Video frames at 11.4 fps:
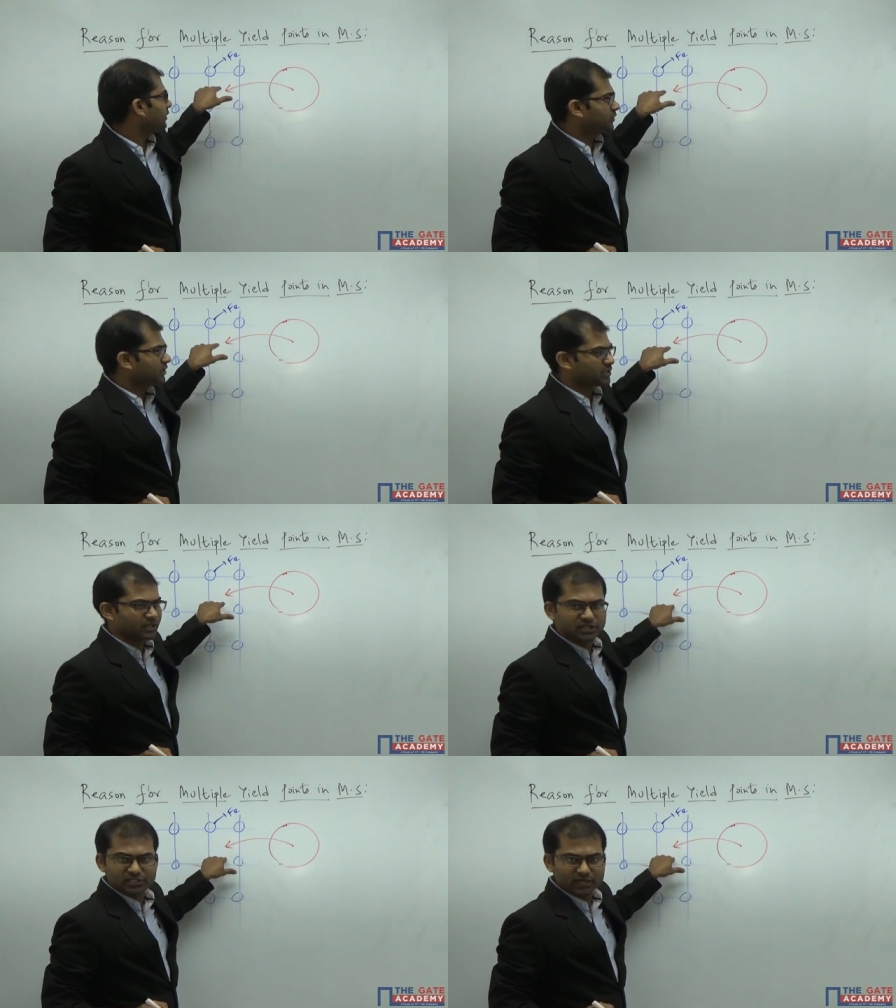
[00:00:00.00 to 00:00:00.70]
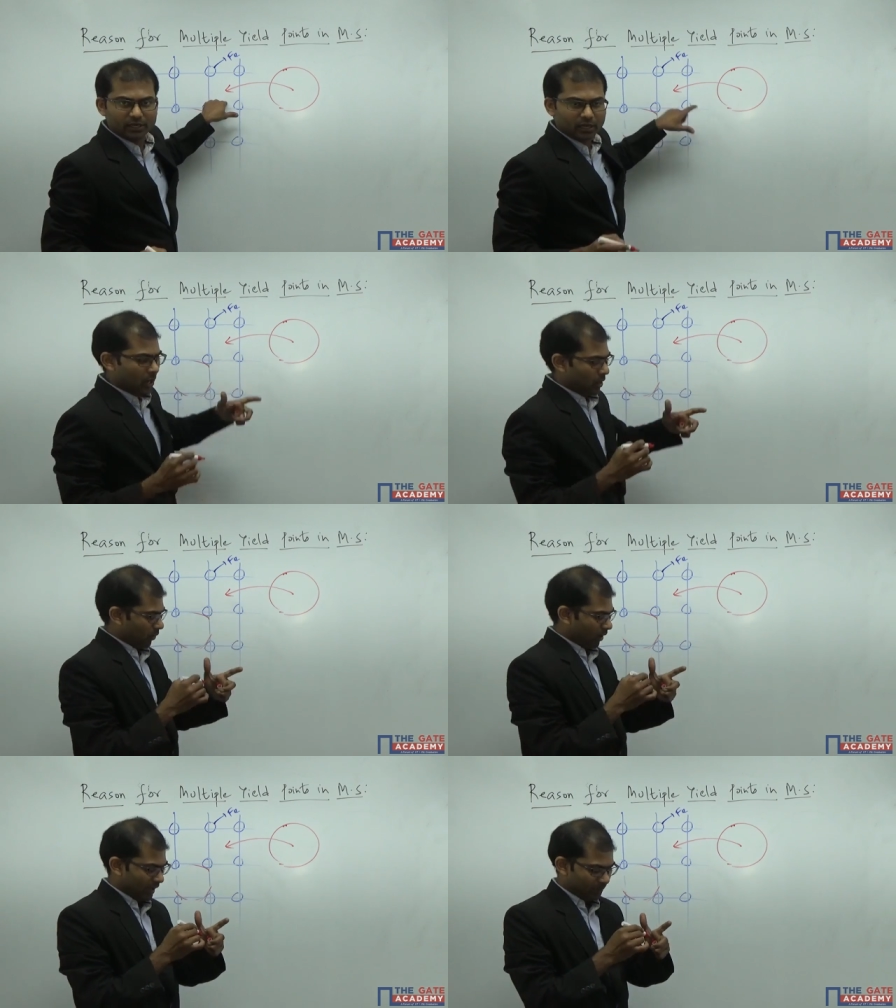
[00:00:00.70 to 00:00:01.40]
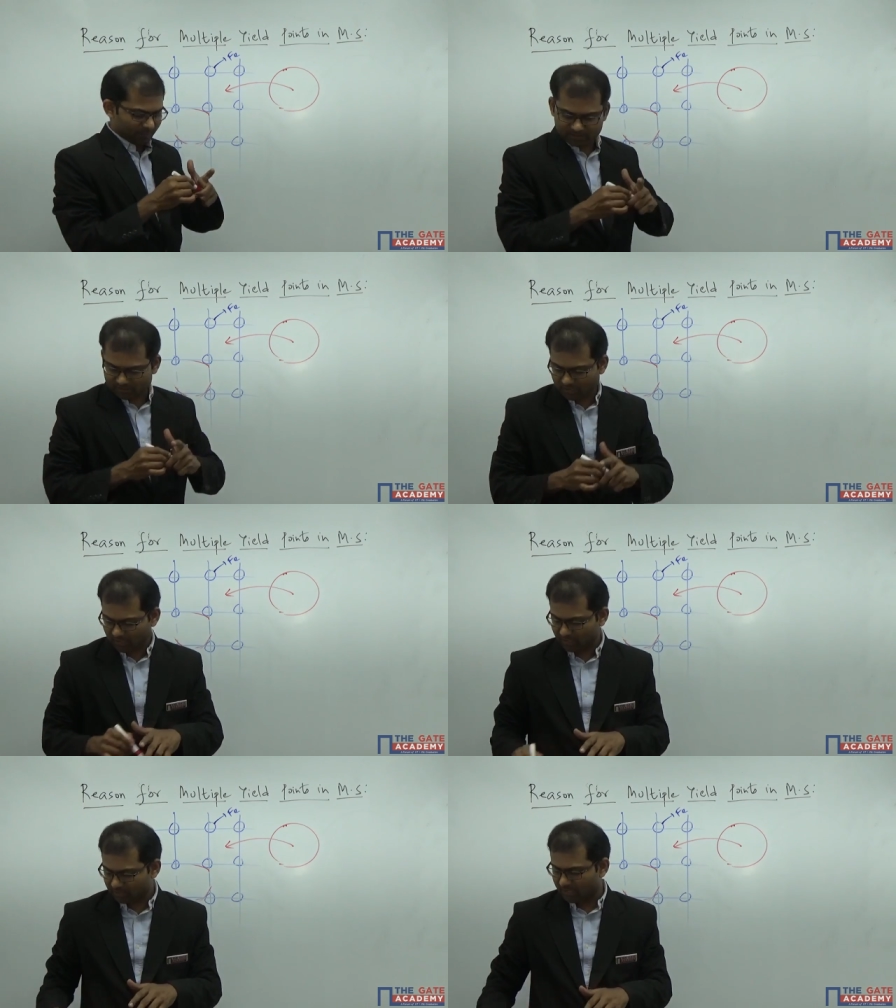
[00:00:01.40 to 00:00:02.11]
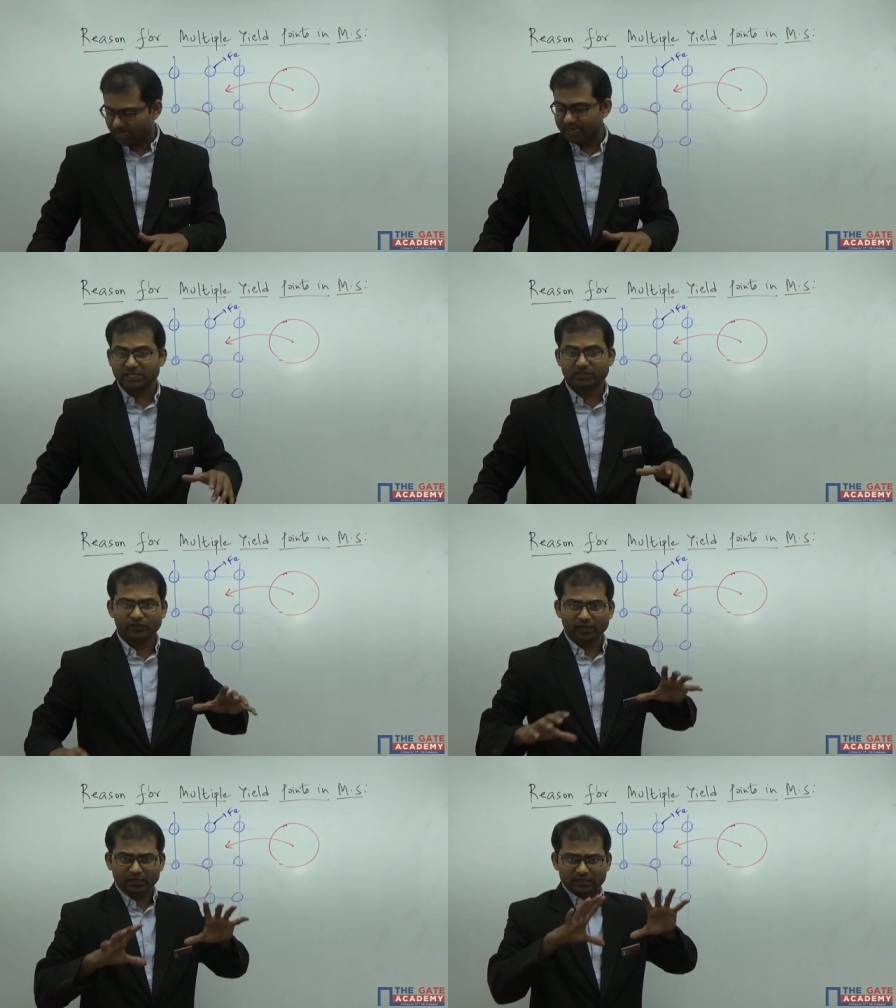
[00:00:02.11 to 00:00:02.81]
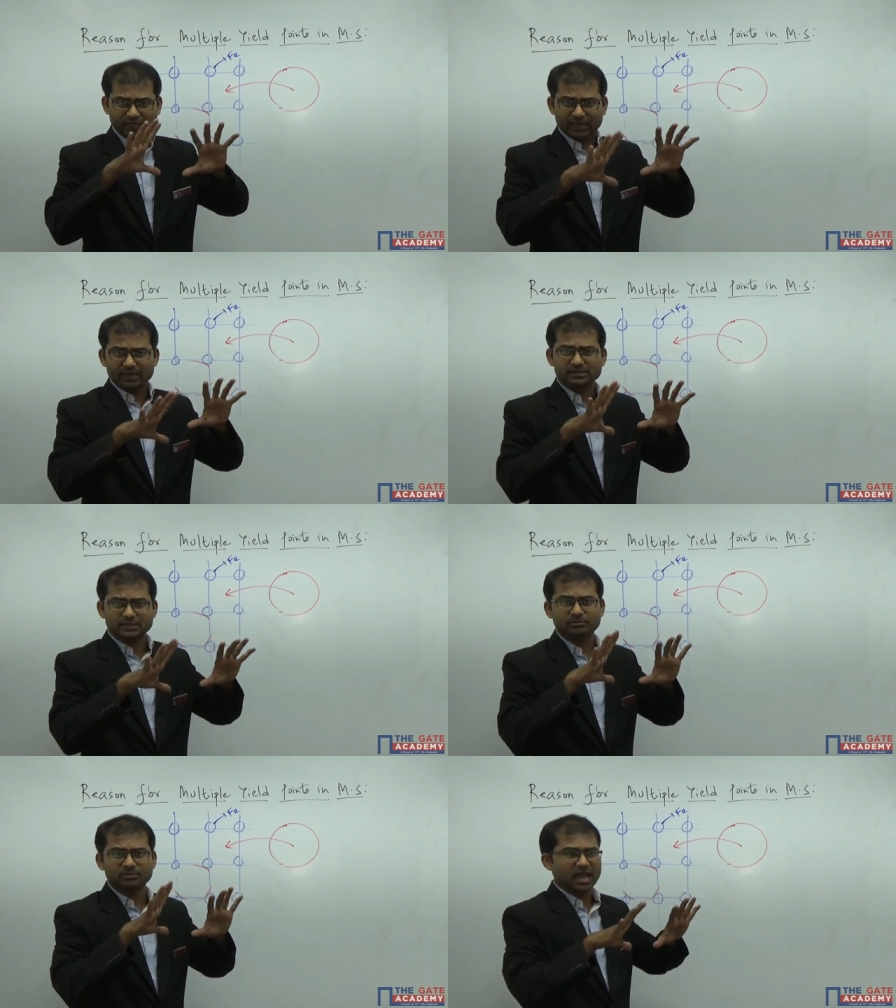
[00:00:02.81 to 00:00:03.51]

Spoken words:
into this region, what happens is, it will create some